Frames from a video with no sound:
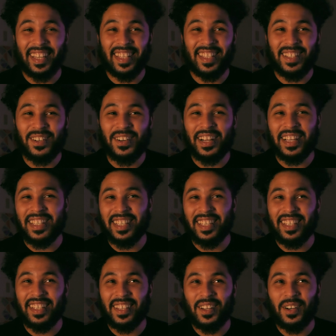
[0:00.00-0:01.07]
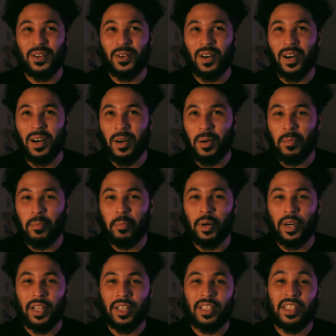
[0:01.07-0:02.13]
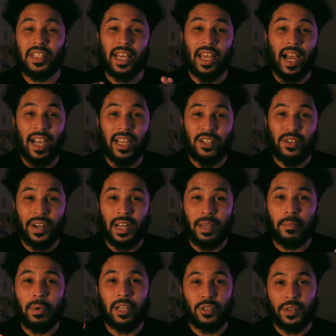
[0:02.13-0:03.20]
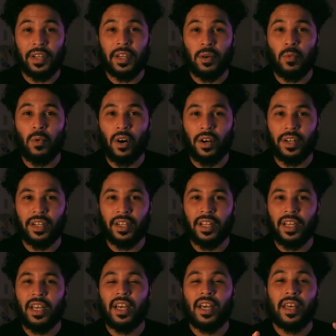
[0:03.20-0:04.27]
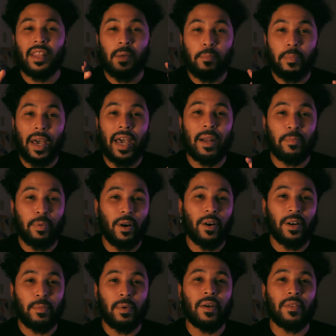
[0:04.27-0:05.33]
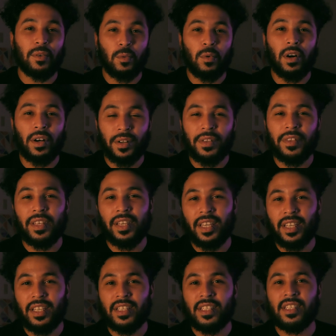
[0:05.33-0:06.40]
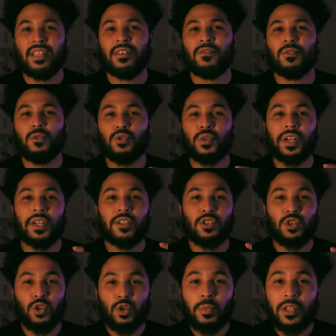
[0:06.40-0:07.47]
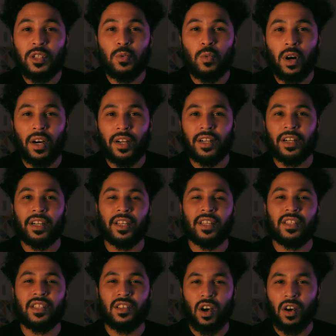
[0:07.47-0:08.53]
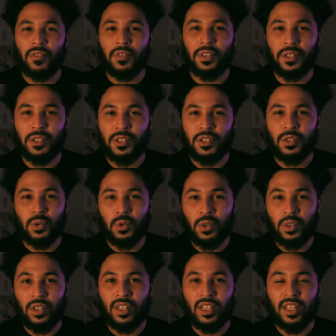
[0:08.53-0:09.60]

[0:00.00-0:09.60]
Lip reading: it's crazy, you know, but stay hydrated by drinking water. The bad part about the water thing is if you drink too much water, it can soften your stool